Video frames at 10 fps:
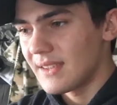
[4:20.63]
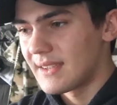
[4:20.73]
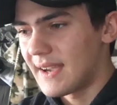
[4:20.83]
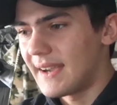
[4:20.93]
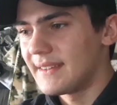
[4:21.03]

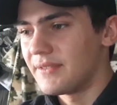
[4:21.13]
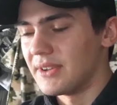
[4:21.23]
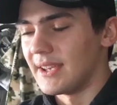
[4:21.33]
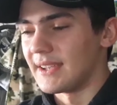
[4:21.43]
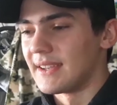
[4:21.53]
kind of
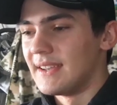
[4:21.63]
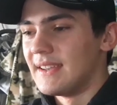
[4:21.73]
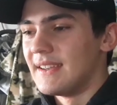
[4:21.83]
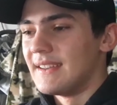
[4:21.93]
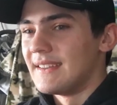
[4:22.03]
like
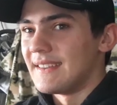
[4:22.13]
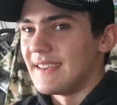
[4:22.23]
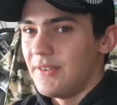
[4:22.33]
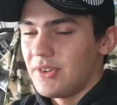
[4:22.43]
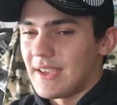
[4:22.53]

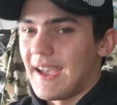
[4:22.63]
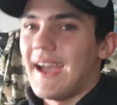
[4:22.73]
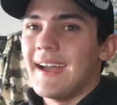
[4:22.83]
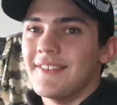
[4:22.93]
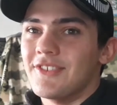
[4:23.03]
it really
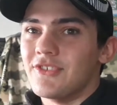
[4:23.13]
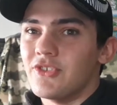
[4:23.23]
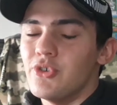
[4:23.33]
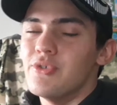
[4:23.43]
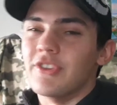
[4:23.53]
adds
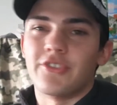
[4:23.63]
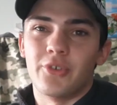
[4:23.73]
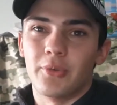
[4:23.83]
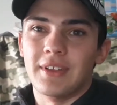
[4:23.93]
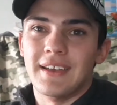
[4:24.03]
to the
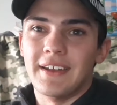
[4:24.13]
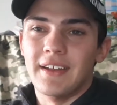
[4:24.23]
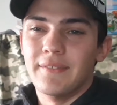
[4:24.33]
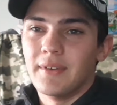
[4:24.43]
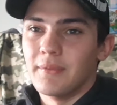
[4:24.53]
storyline
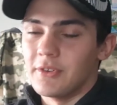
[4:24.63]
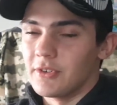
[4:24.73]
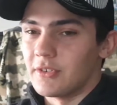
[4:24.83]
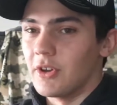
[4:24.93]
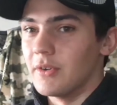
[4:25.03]
of it when
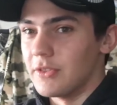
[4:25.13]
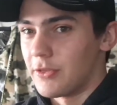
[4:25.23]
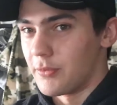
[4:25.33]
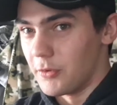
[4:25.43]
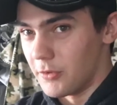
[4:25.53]
you're going
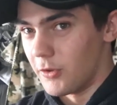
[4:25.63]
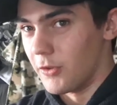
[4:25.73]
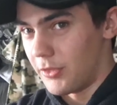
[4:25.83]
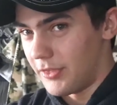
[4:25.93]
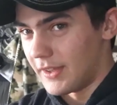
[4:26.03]
through the
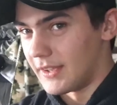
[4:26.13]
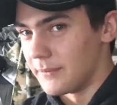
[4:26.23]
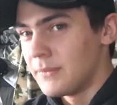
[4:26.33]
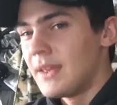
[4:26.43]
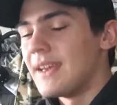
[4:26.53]
whole thing,